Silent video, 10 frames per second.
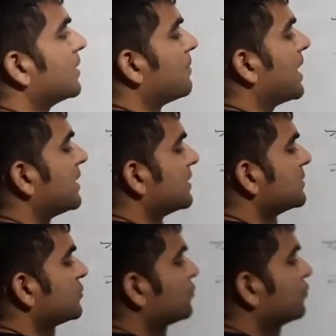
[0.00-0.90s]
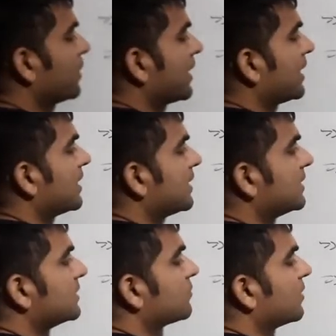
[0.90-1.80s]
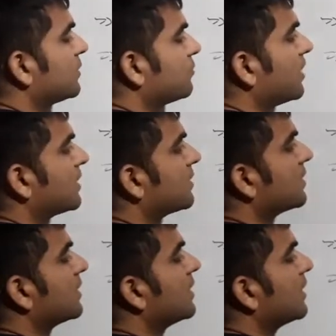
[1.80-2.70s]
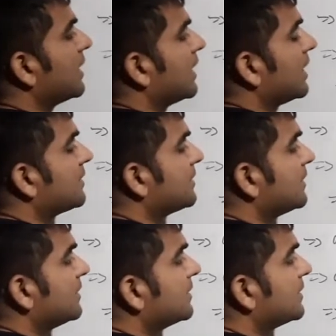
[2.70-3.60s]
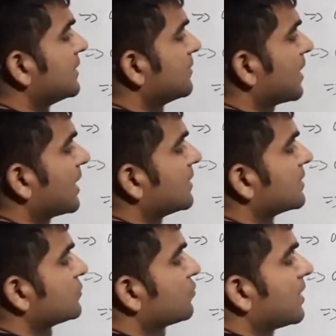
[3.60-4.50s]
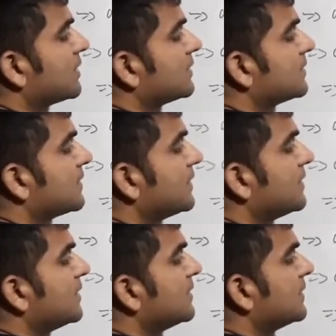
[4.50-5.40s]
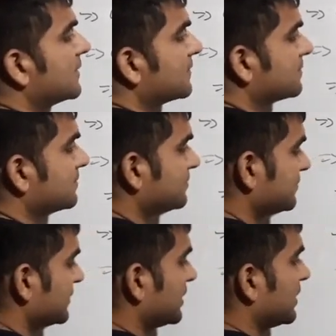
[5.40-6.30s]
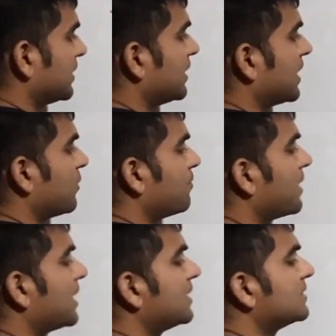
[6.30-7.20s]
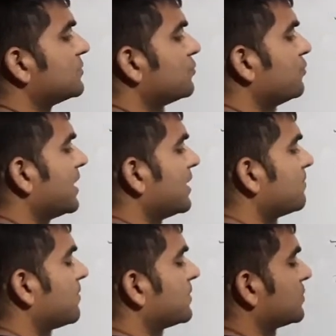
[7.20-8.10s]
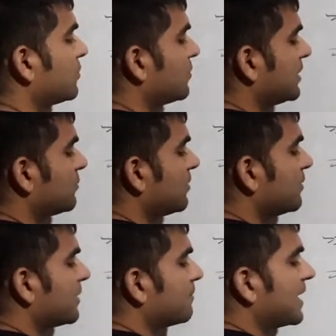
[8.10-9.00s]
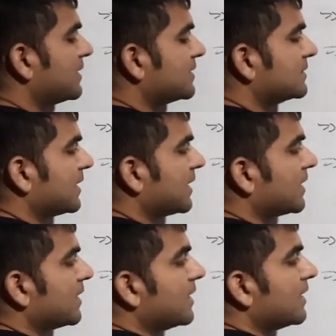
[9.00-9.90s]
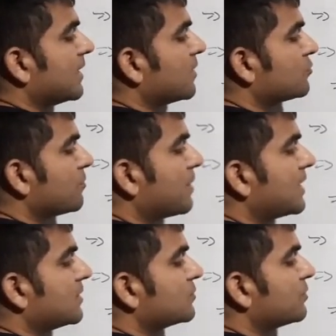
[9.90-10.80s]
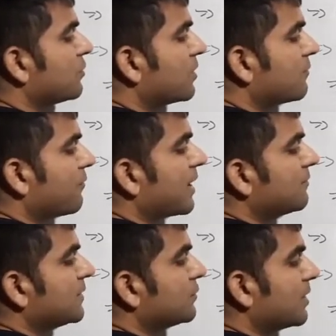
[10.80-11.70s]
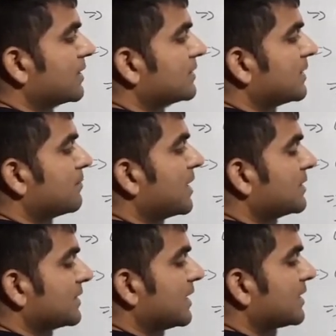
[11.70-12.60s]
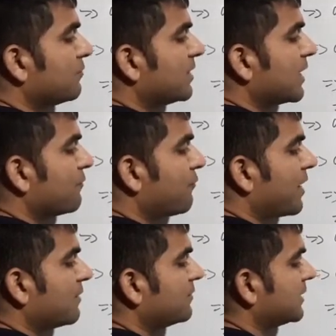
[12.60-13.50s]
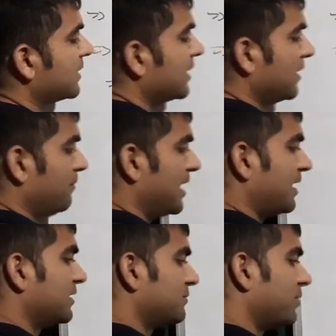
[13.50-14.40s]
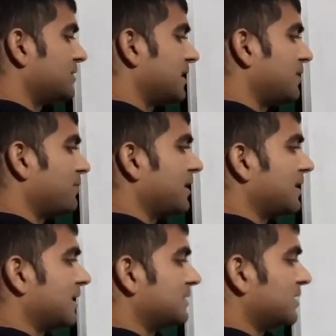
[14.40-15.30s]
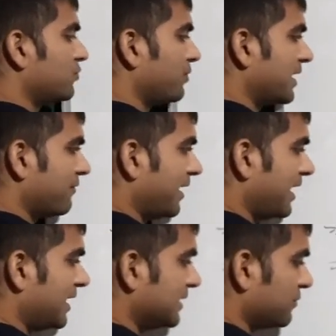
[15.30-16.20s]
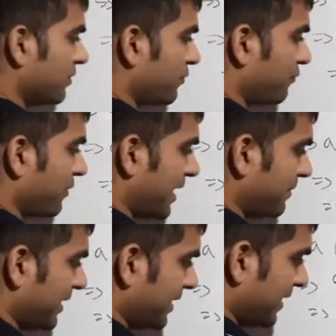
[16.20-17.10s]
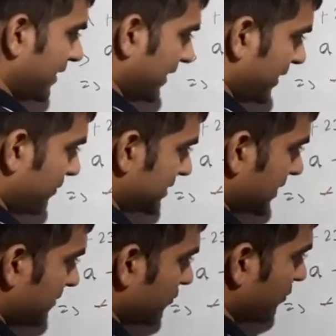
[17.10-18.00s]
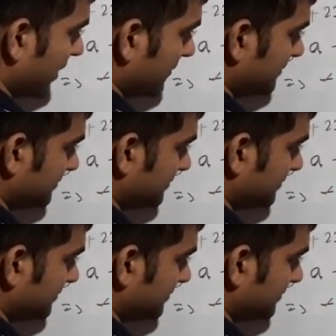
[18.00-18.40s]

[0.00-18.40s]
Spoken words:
Minus 2a is equal to what? 18d minus 23d. Now minus 2a, so it will be what? Minus a. Here also minus, we got 5d. 23 minus 18, we have 5d. Minus what side we can cancel, so we have a is equal to 5d, equation 1.